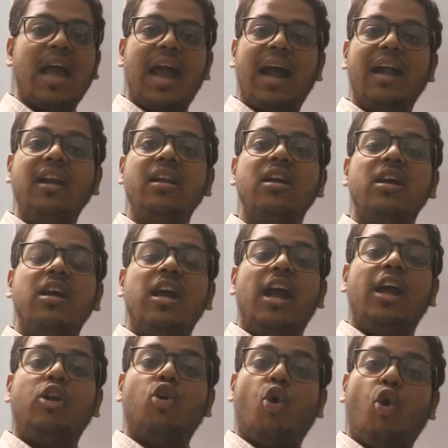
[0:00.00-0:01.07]
and
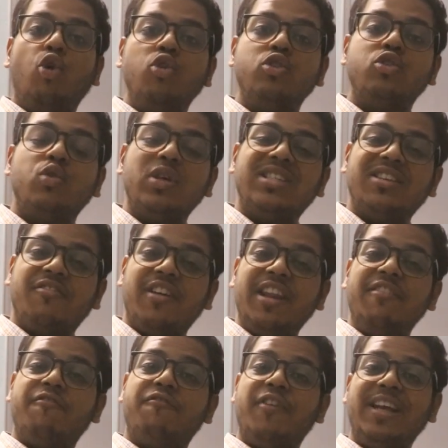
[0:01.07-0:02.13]
it also is a
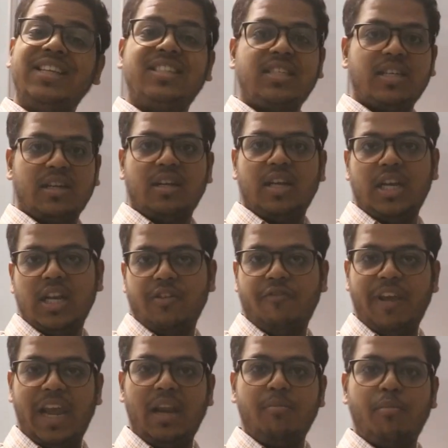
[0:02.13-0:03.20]
very fixed
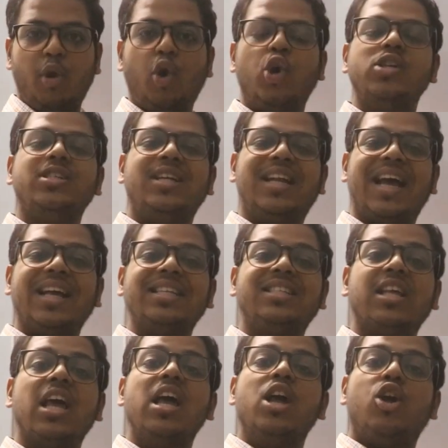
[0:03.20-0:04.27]
vein because it has